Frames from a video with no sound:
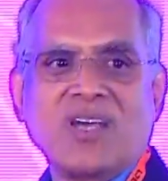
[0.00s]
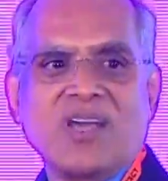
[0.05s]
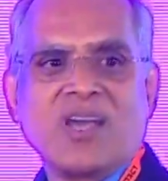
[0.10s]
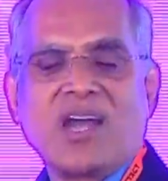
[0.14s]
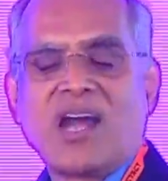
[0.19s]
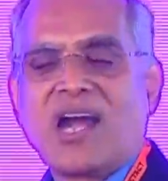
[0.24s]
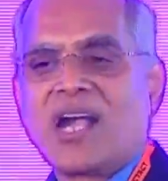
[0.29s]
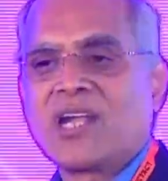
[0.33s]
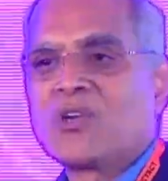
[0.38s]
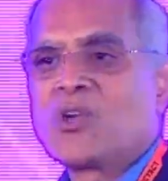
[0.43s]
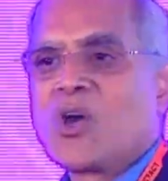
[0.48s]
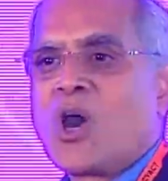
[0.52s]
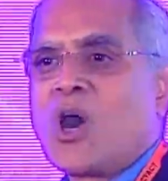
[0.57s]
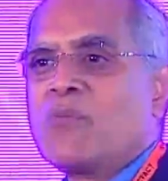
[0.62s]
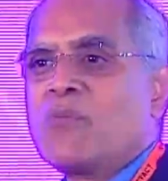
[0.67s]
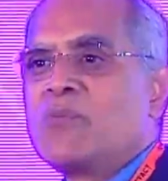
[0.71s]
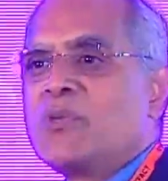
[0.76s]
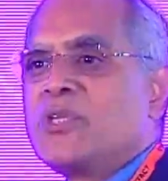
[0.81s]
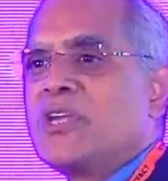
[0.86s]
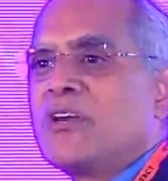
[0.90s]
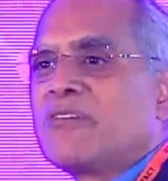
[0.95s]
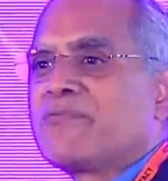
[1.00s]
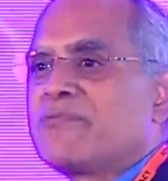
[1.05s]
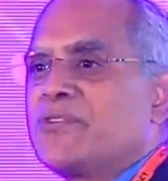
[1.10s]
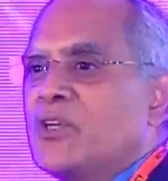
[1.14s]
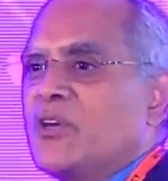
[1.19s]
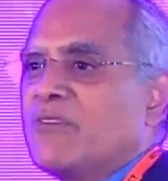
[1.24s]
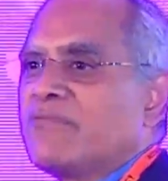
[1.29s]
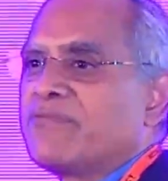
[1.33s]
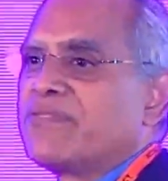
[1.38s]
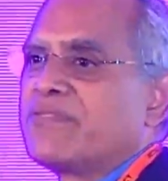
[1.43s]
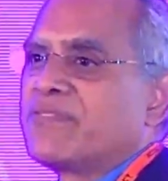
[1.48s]
I don't know how many of you
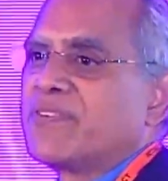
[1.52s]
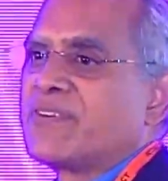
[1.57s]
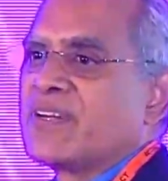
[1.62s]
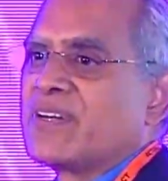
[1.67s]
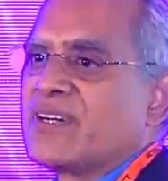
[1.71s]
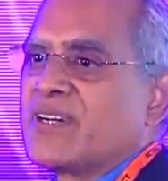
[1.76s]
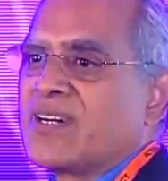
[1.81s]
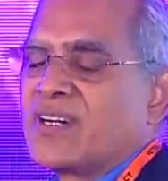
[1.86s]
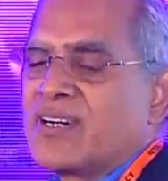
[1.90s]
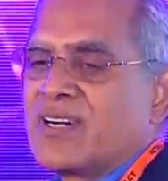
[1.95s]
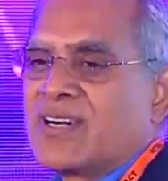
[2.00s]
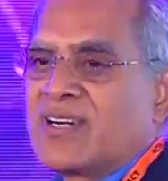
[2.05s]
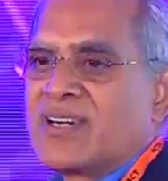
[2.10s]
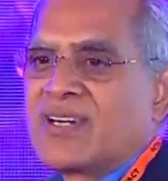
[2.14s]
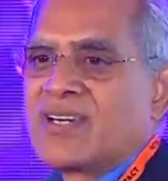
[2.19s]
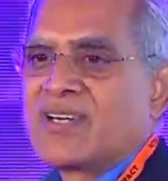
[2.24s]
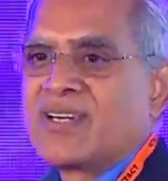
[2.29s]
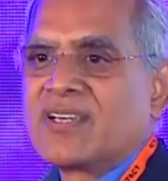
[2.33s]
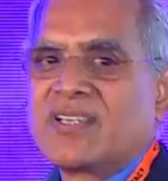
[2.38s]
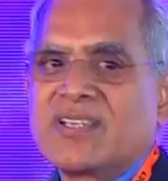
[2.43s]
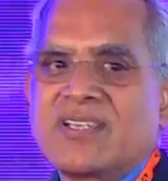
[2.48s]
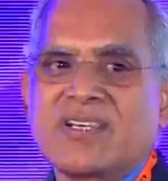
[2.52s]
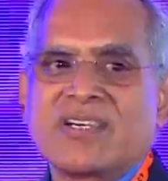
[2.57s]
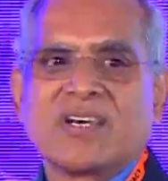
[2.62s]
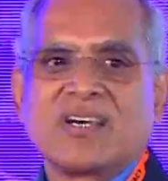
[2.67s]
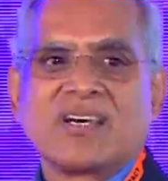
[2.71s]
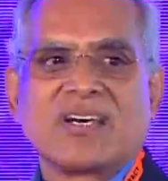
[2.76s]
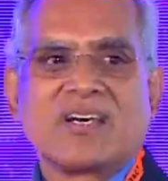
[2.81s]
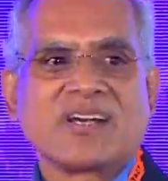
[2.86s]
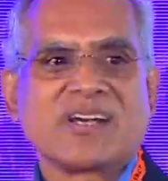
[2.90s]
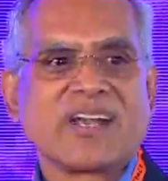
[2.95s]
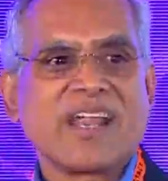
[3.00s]
have
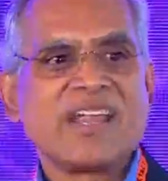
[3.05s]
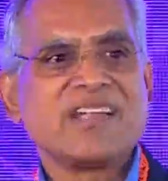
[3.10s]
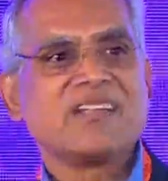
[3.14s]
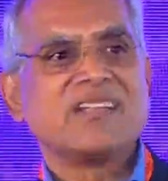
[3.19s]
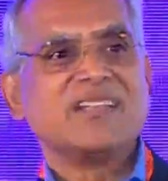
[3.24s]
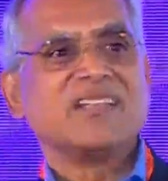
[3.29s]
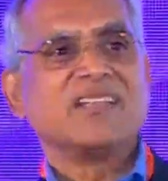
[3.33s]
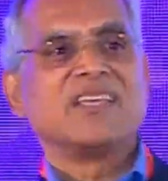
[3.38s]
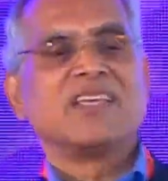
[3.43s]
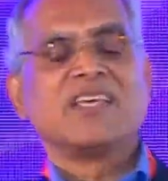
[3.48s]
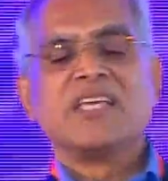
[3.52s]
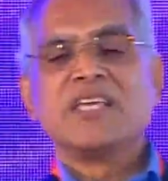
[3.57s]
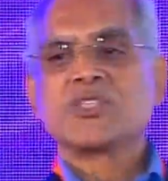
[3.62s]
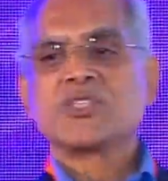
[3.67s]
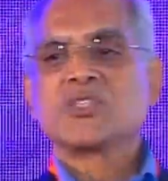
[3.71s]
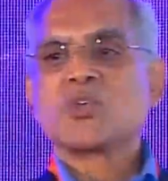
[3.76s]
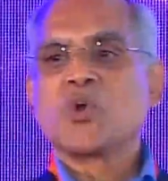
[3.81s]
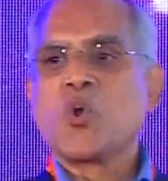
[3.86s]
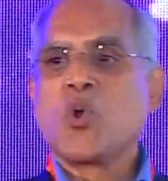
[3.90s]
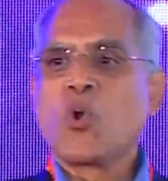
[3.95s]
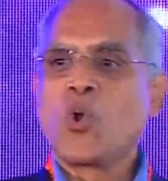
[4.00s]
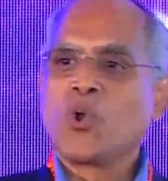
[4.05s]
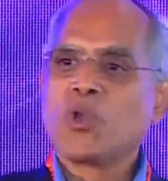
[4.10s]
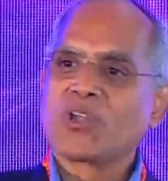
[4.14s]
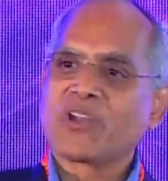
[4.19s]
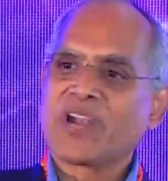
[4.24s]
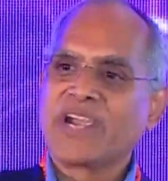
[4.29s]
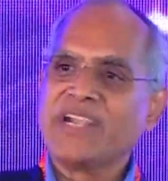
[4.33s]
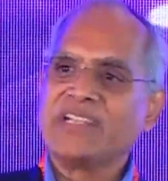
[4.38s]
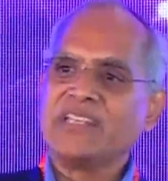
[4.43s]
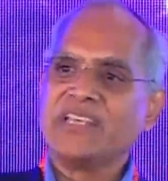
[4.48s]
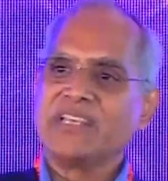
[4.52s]
read his old
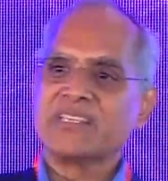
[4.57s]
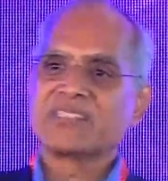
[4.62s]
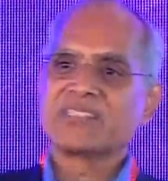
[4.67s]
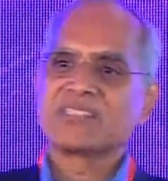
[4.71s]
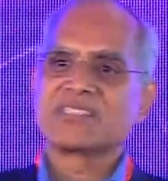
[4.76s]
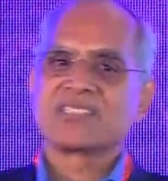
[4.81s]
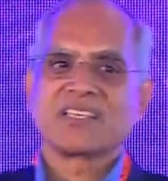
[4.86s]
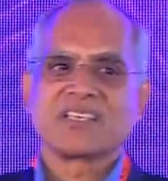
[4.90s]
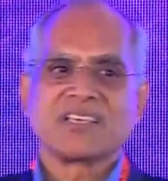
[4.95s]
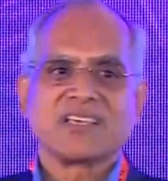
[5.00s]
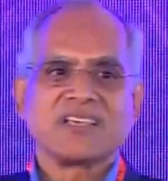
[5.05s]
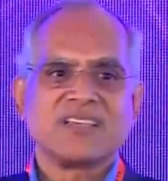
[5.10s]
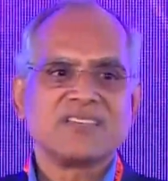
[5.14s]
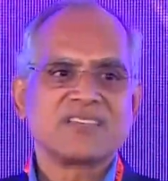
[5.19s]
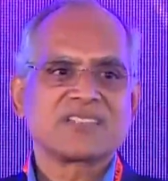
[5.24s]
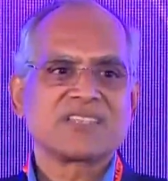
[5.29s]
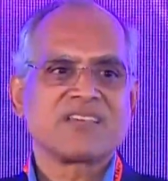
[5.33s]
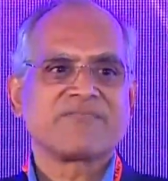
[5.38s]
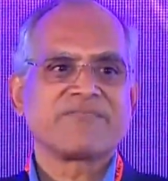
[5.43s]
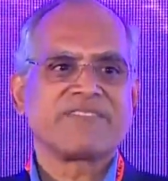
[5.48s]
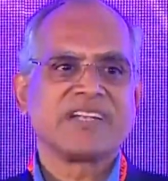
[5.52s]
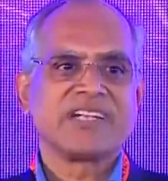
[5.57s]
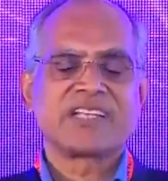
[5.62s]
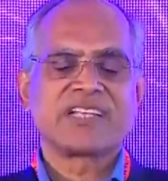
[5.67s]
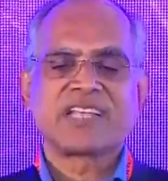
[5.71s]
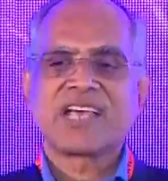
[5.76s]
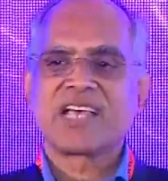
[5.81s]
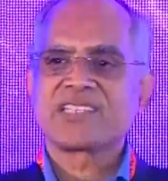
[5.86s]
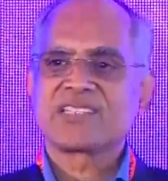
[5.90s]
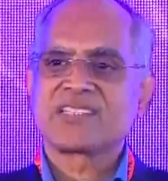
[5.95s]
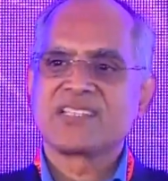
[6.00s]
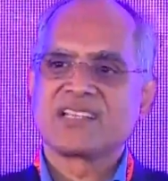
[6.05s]
writing. The
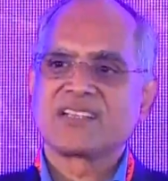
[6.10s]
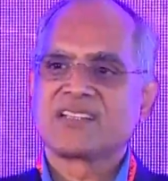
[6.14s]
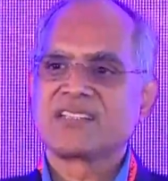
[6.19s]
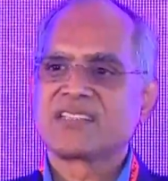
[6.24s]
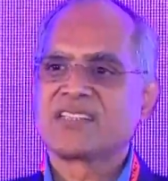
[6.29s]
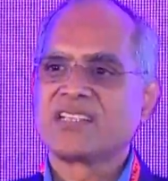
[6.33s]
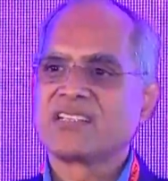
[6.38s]
fantastic written